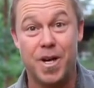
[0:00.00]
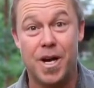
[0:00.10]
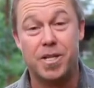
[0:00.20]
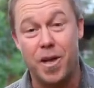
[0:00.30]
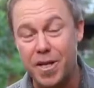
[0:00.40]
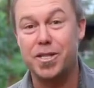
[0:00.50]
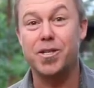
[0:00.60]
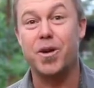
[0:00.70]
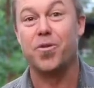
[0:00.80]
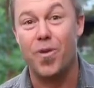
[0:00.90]
So this is a
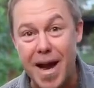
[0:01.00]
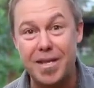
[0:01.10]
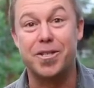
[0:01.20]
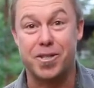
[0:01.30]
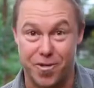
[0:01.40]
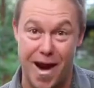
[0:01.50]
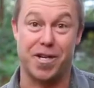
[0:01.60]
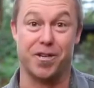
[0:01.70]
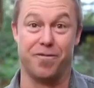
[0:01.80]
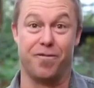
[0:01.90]
great
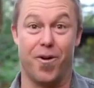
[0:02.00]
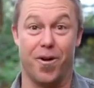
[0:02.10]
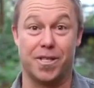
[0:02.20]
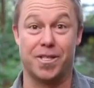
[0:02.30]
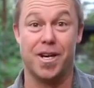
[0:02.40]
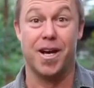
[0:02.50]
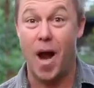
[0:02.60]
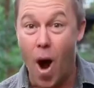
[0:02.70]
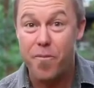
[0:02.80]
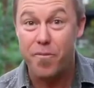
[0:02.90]
distraction for us, and
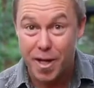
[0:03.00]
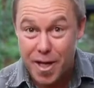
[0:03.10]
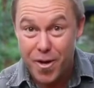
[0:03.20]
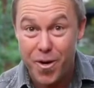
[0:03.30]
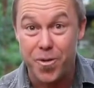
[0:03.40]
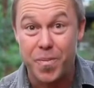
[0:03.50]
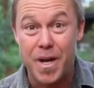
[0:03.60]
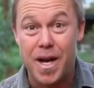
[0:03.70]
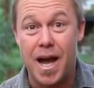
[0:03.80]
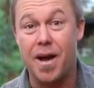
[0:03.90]
hopefully you.
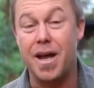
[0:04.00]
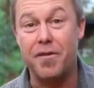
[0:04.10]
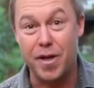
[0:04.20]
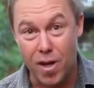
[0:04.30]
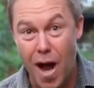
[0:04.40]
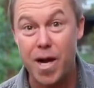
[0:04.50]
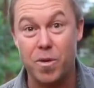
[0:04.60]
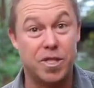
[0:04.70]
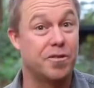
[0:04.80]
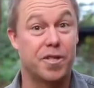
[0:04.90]
If you like
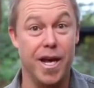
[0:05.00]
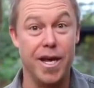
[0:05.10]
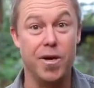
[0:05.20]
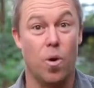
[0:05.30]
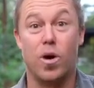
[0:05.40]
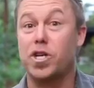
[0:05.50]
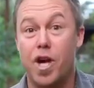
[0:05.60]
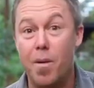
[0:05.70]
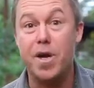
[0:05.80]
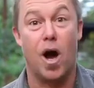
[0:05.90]
what you've seen or want to show
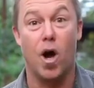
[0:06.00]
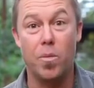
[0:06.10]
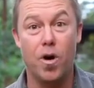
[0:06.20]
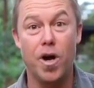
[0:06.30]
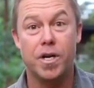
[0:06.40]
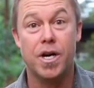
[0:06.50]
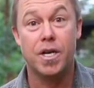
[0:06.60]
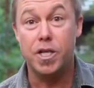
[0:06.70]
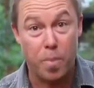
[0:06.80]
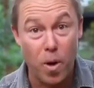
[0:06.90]
me your homework,
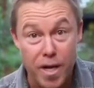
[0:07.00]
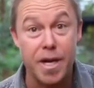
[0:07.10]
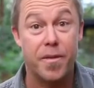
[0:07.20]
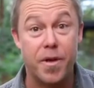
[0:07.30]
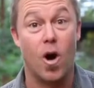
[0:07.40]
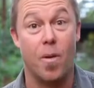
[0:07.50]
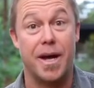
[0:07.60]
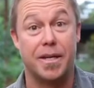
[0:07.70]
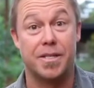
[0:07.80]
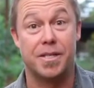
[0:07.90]
just put it into the
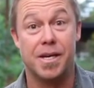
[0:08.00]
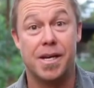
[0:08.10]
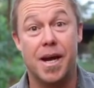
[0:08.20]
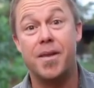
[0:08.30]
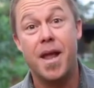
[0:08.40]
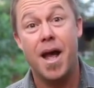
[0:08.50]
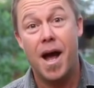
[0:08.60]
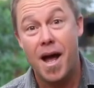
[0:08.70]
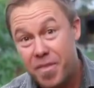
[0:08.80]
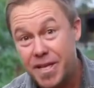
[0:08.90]
comments.
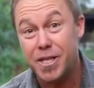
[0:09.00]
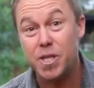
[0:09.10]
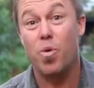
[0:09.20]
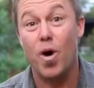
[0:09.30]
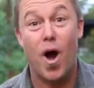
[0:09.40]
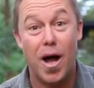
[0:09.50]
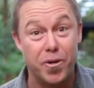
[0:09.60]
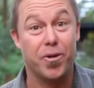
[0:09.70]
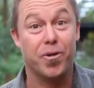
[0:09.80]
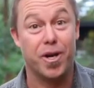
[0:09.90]
This is what I
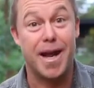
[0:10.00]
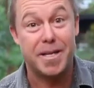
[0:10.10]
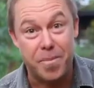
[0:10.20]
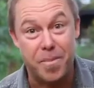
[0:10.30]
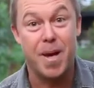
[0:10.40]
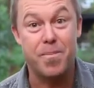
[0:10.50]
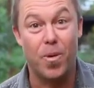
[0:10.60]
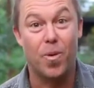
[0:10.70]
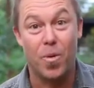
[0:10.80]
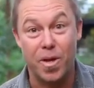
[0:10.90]
do, connecting
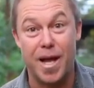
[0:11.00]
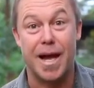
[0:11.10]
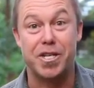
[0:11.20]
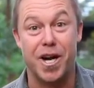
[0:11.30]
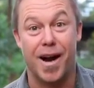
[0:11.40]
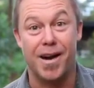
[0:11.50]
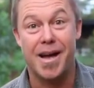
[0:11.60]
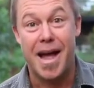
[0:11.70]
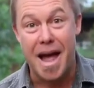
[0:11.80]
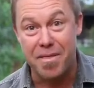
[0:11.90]
people with nature,
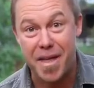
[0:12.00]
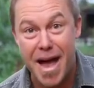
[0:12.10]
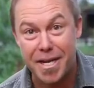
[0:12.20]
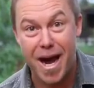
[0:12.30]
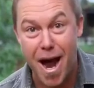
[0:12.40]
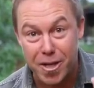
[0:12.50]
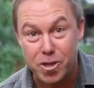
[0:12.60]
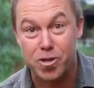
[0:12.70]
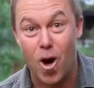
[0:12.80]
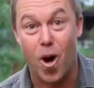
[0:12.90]
and that can't
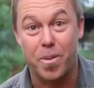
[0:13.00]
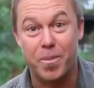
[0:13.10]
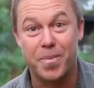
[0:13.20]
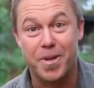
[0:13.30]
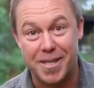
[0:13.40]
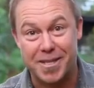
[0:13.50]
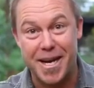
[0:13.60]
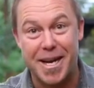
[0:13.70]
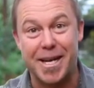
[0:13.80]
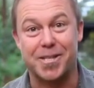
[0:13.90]
stop. I'll see you
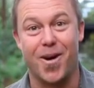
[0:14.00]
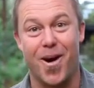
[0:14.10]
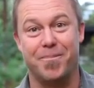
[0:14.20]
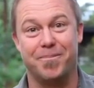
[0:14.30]
next time.